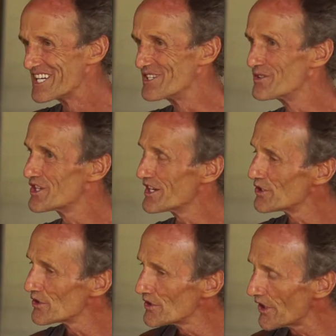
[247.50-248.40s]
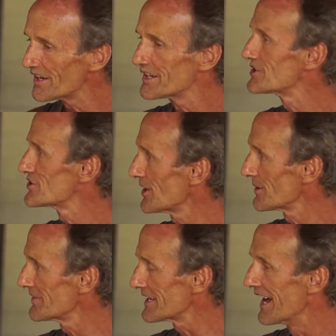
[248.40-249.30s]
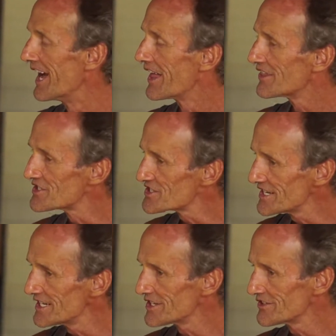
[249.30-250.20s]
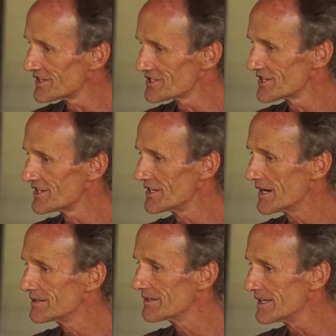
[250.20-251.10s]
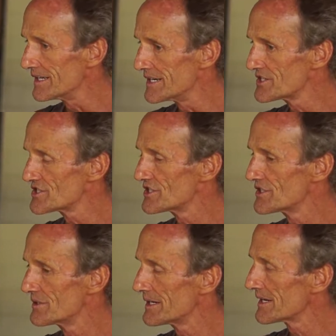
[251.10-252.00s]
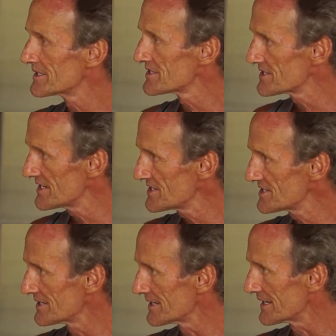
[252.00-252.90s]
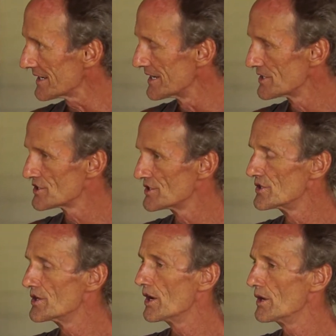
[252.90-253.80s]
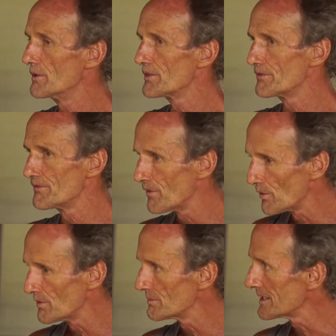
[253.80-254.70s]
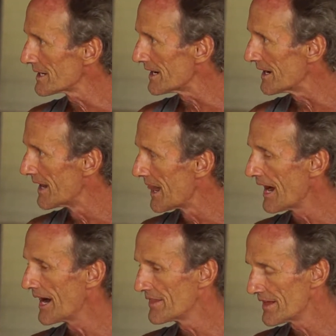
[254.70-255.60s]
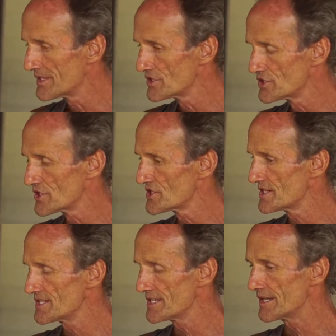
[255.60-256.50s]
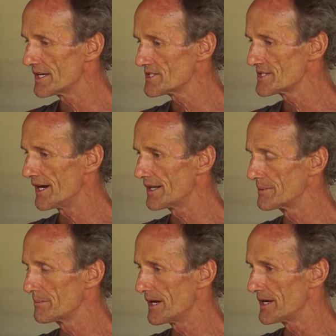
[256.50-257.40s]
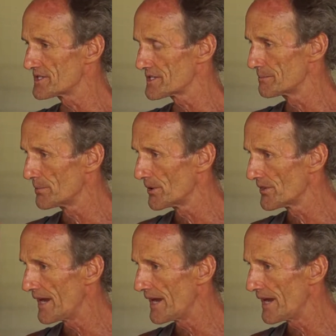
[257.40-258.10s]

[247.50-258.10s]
You're not in control of it yet. The secret to the yogi is to do it consistently, to know the formula, and then to just sit in that silent place and put